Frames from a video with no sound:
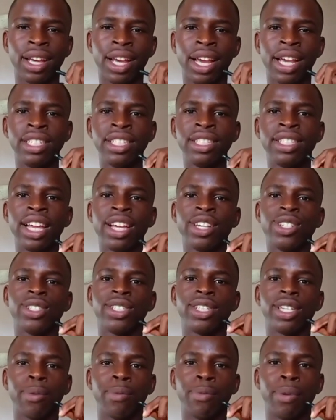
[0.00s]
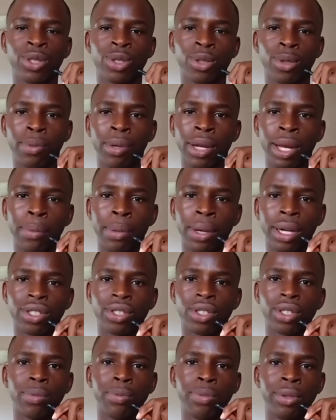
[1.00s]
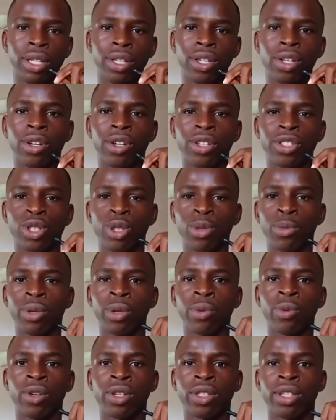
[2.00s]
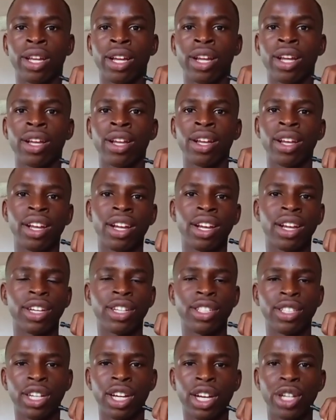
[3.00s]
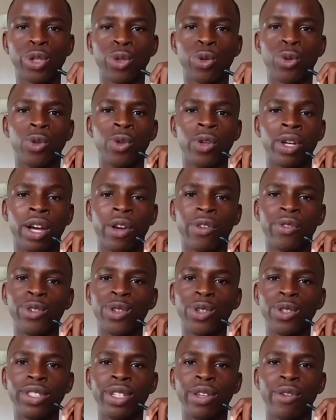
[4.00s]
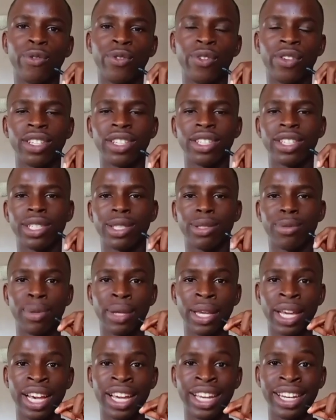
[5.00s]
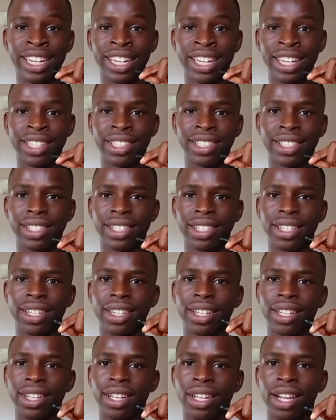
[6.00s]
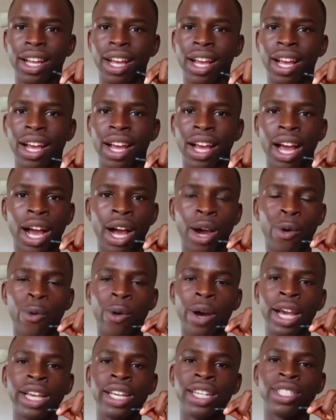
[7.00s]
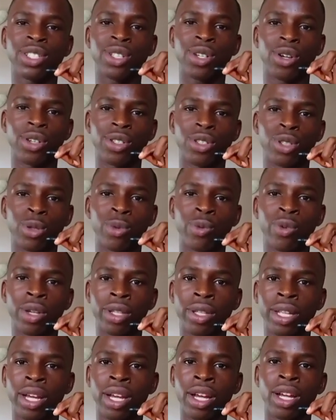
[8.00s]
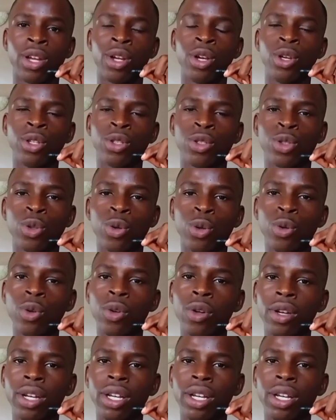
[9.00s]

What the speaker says: anytime you see a tubular battery being consuming water, now you will have known the physics behind it and why it consumes water. So